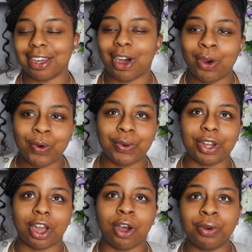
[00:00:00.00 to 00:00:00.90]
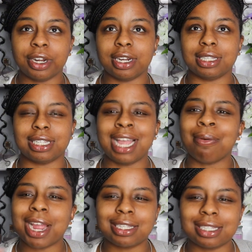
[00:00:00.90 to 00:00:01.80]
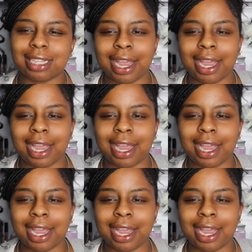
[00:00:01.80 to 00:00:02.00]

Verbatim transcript: the old the owners, is that racist?